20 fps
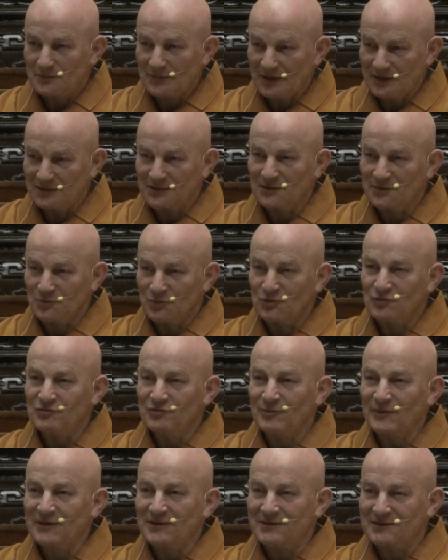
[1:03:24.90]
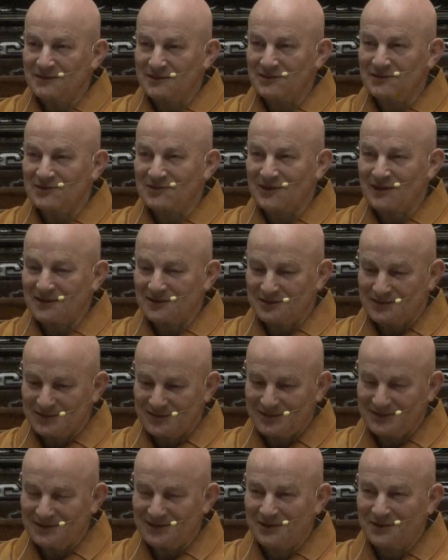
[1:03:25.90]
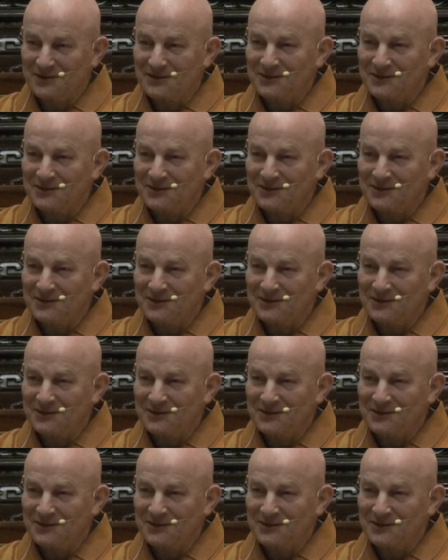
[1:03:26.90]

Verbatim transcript: And the movement is actually,